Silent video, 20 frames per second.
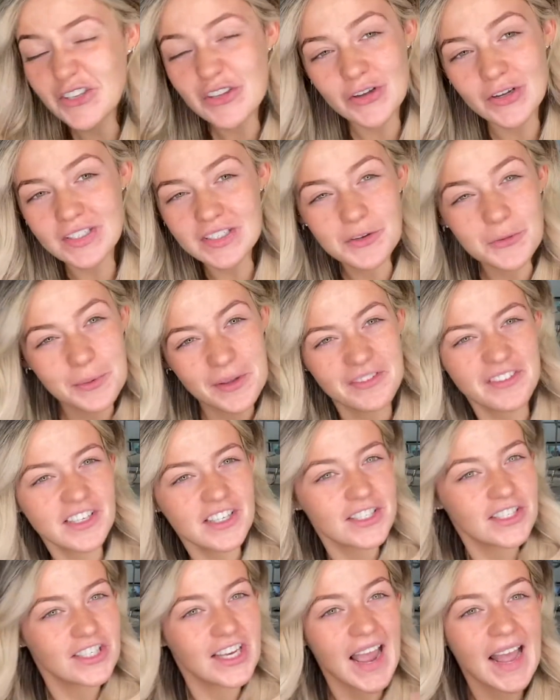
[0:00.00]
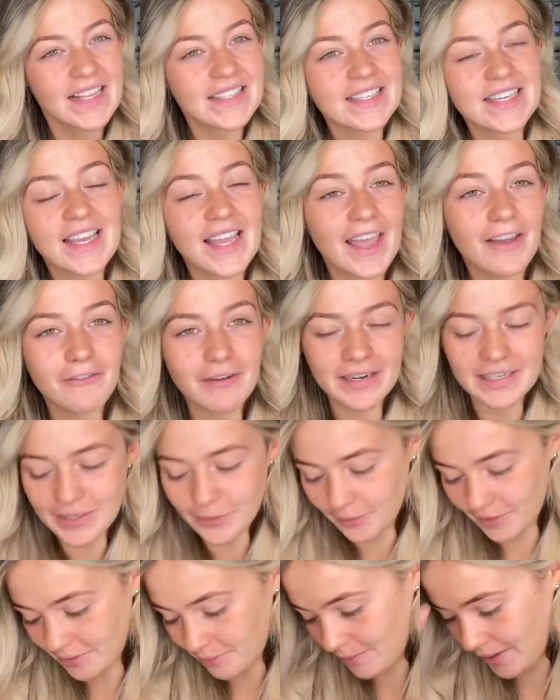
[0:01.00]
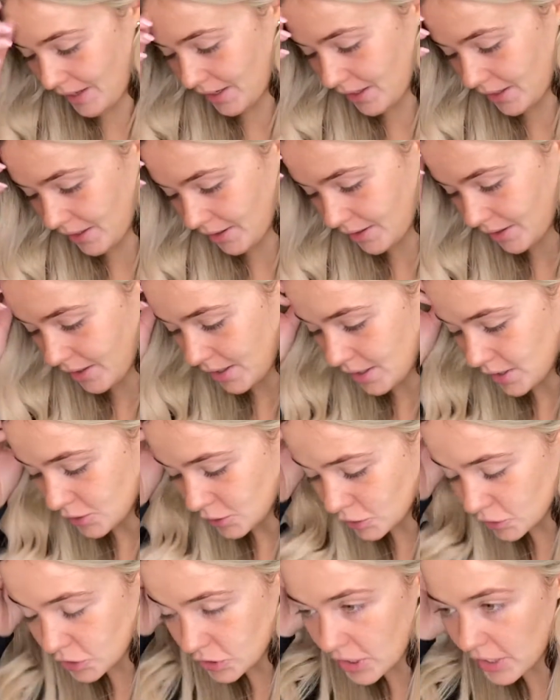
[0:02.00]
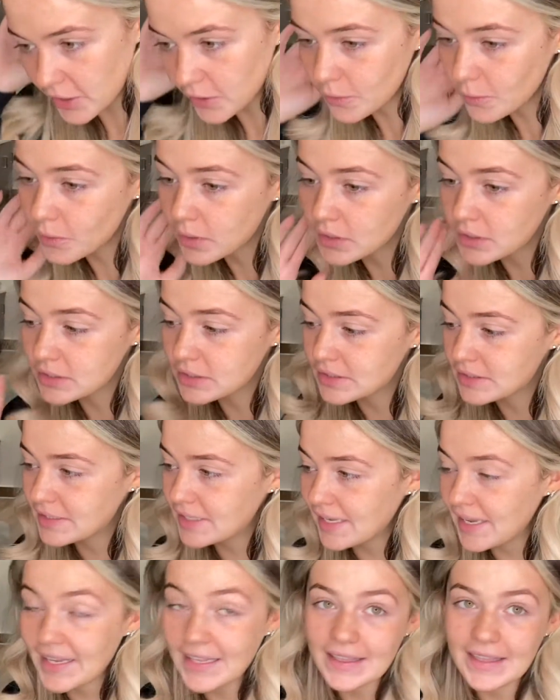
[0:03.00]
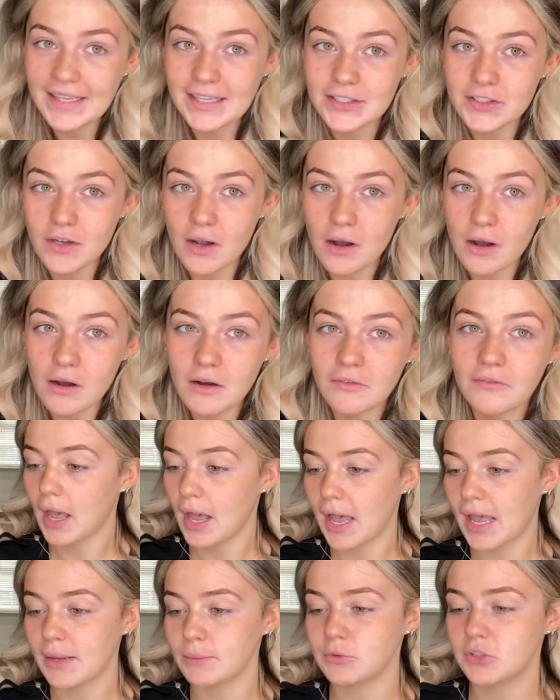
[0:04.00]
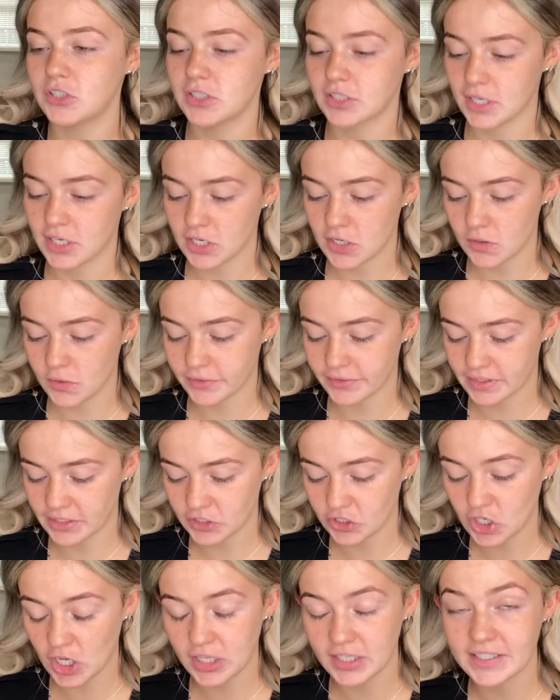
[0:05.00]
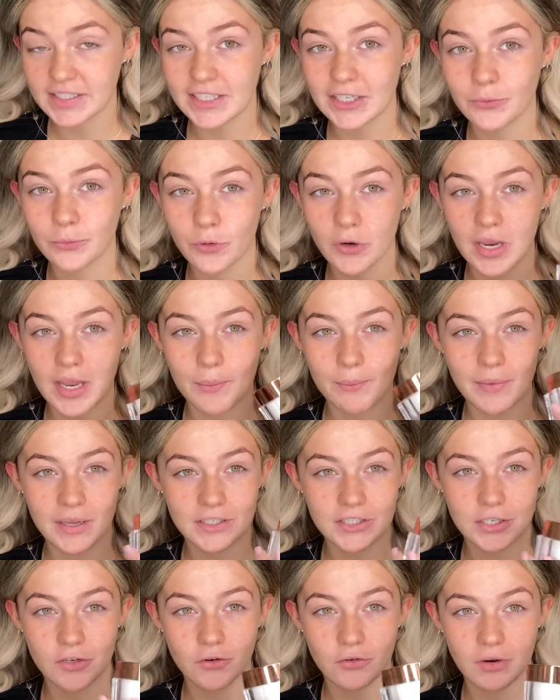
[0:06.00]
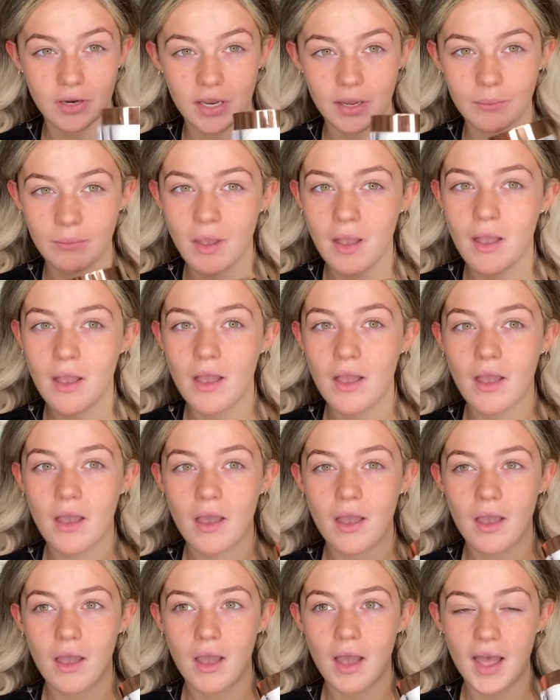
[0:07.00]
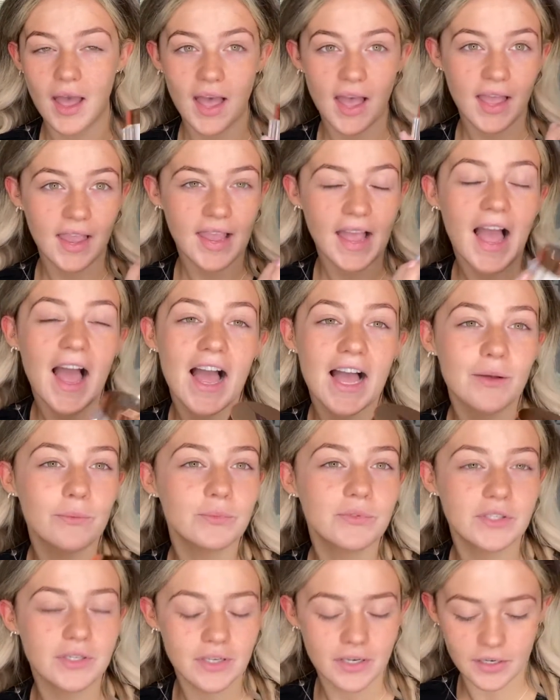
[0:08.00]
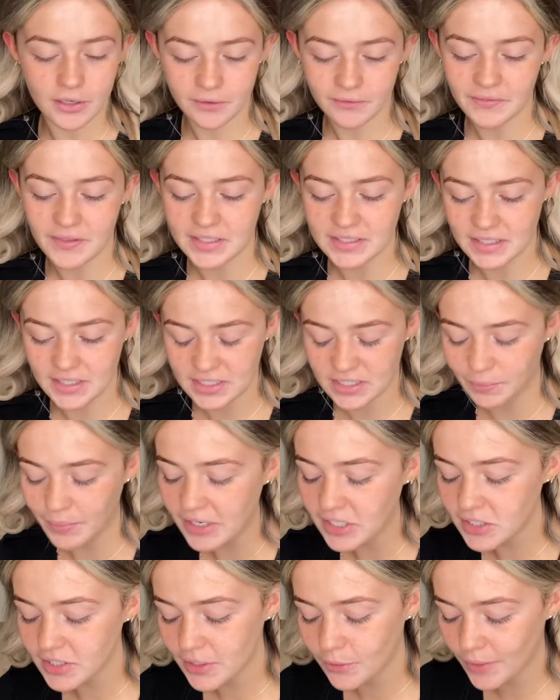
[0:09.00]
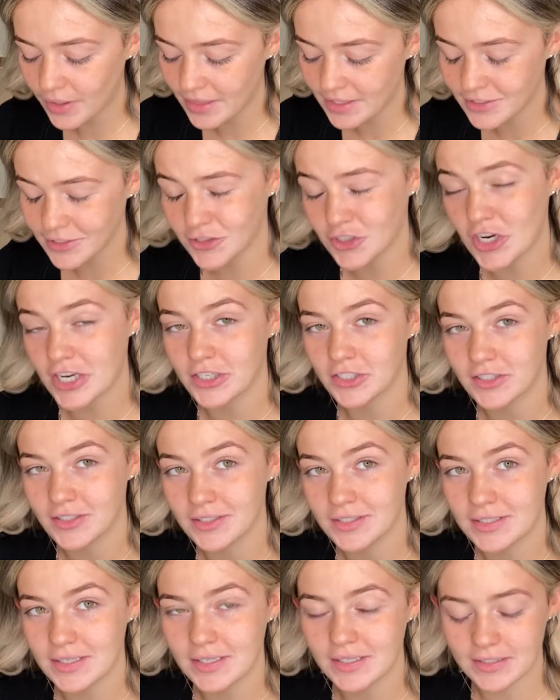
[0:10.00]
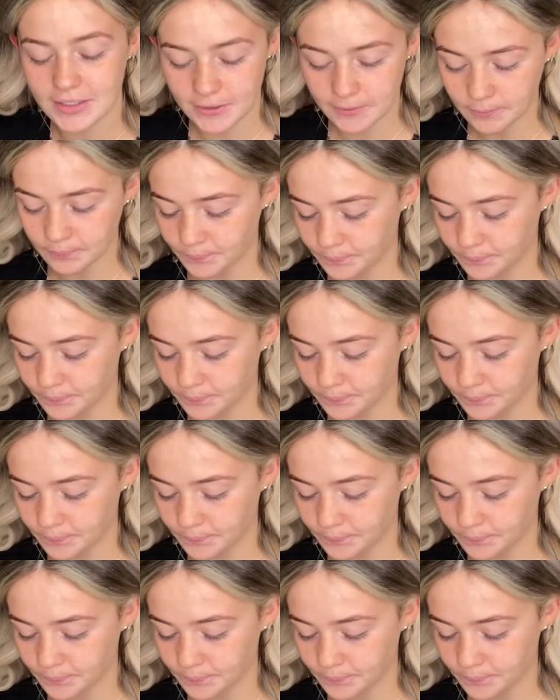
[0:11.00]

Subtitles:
I'd do a bit of a chatty get ready with me. So to kick things off, I'm just going to use the Charlotte Tilbury Magic Cream. I absolutely love this, especially when there's a change in season.